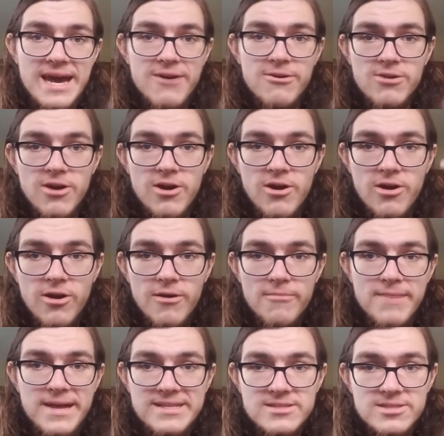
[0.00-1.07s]
alcohol,
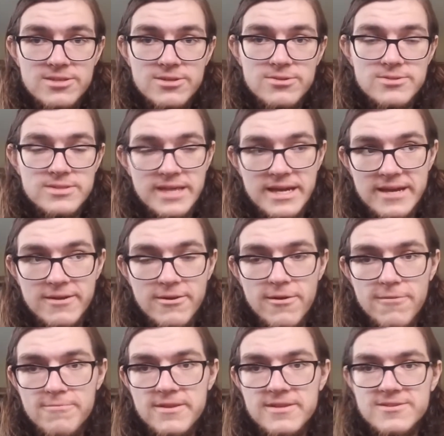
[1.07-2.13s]
benzos, and
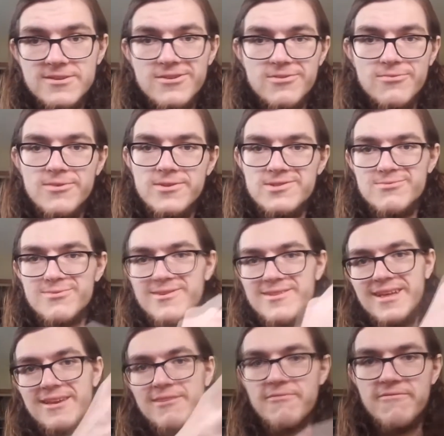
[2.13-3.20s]
opiates are the ones where
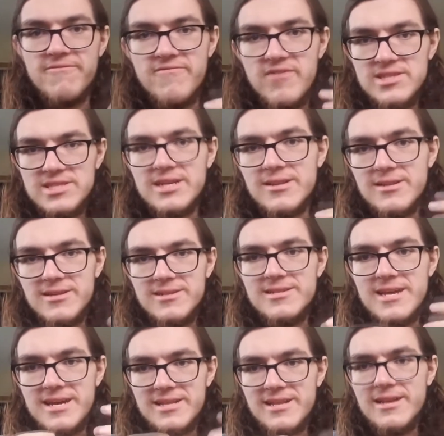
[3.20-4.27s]
you're physically
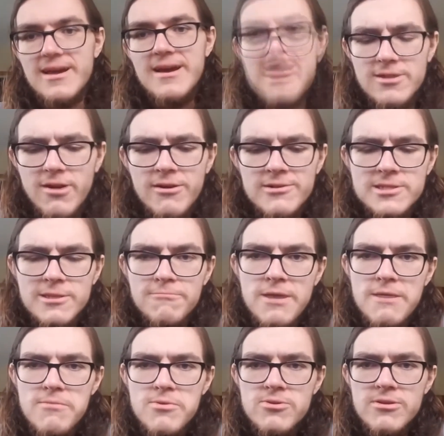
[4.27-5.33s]
addicted. There are some
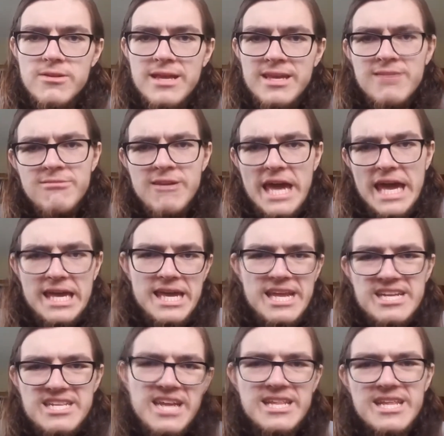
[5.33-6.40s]
people who are like, you can't get
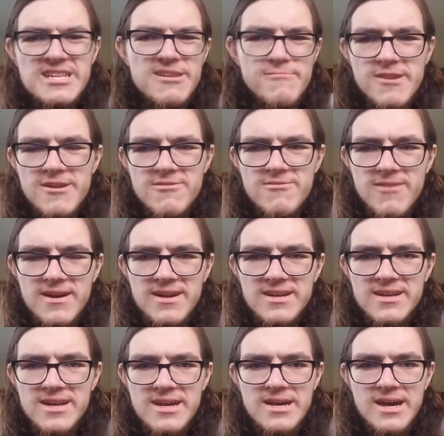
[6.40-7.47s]
addicted to marijuana.